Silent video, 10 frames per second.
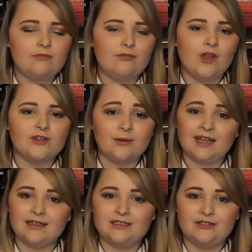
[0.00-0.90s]
So I
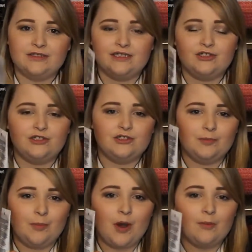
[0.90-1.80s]
like to use this just to
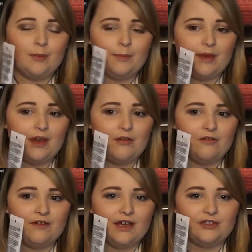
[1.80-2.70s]
pop a bit
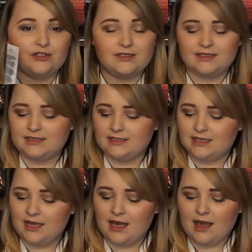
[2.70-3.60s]
over, just as
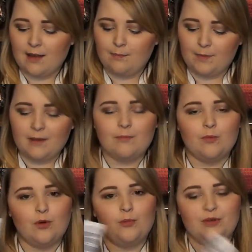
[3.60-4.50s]
a bit
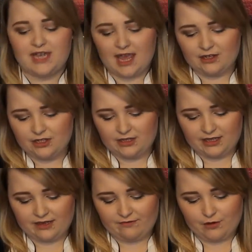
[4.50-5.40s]
more protection. Like
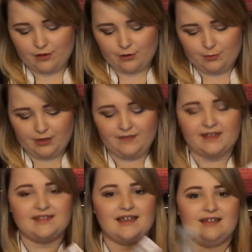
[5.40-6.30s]
I've got a couple on
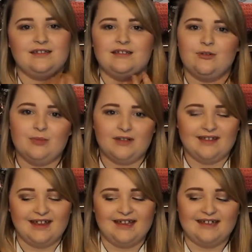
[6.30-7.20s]
this hand and a couple on
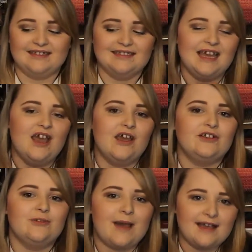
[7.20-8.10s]
that hand,
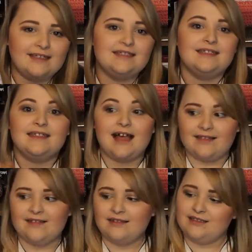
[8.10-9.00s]
so I
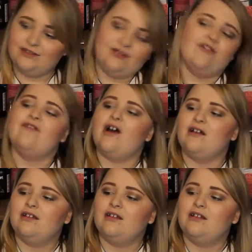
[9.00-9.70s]
slather this stuff on.